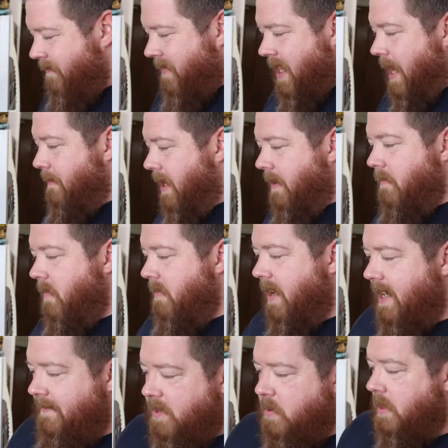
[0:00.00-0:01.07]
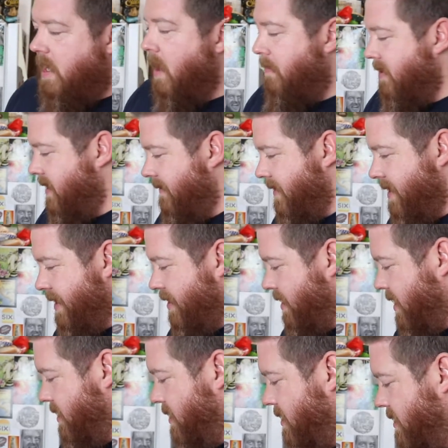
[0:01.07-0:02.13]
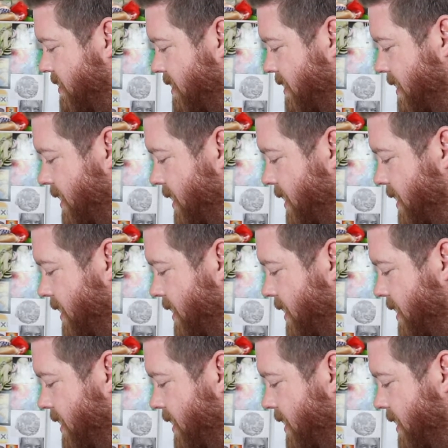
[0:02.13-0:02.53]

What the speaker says: I mean, we might have to do a couple different dishes, you